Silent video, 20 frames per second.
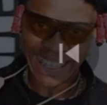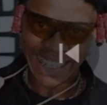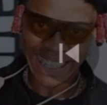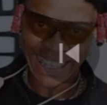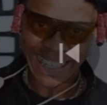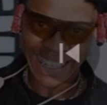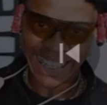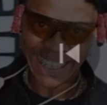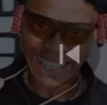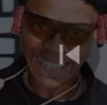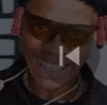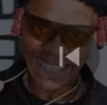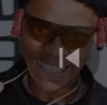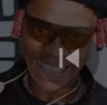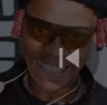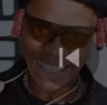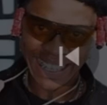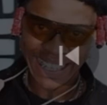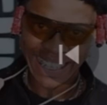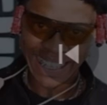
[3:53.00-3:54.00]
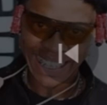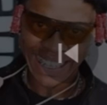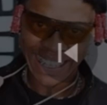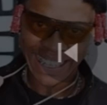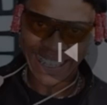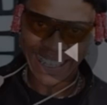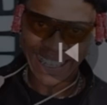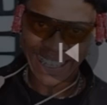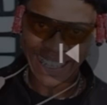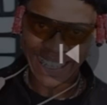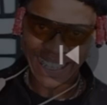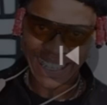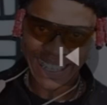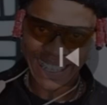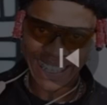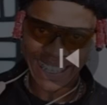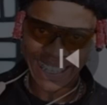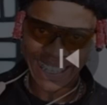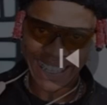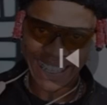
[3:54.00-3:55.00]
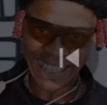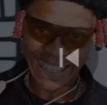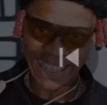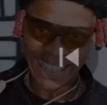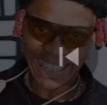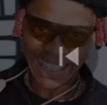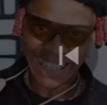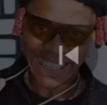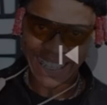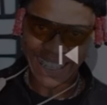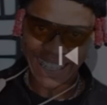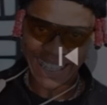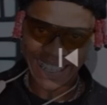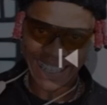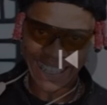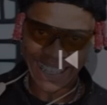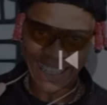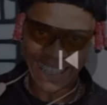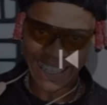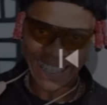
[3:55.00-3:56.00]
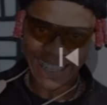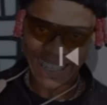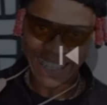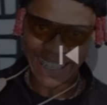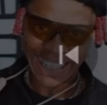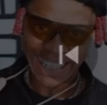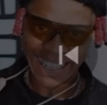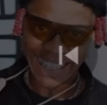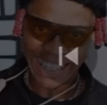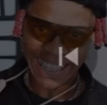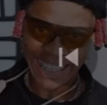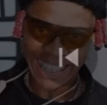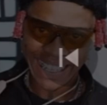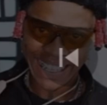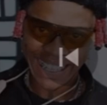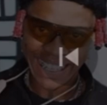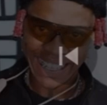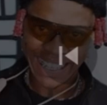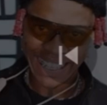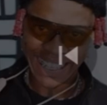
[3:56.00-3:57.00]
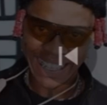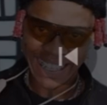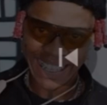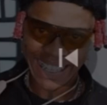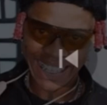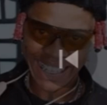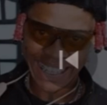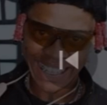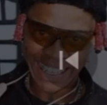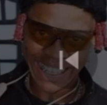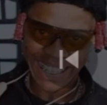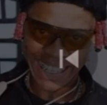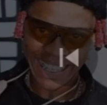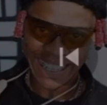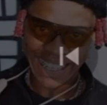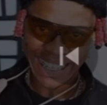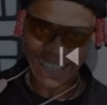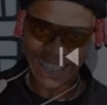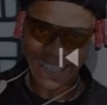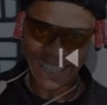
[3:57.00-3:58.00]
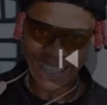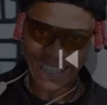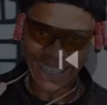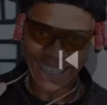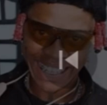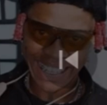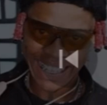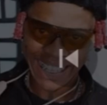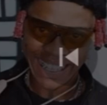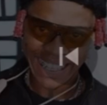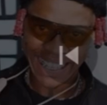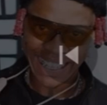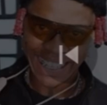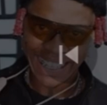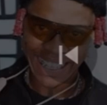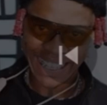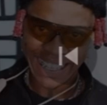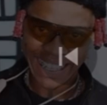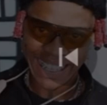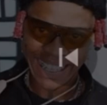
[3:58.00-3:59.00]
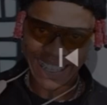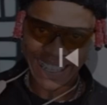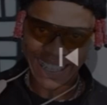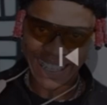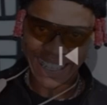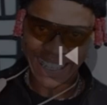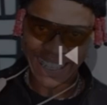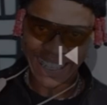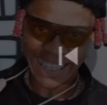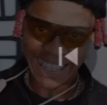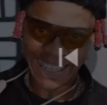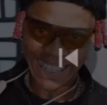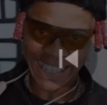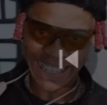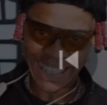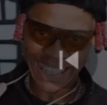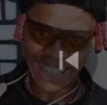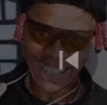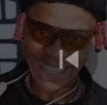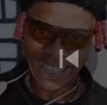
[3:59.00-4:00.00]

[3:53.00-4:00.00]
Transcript: (not speaking)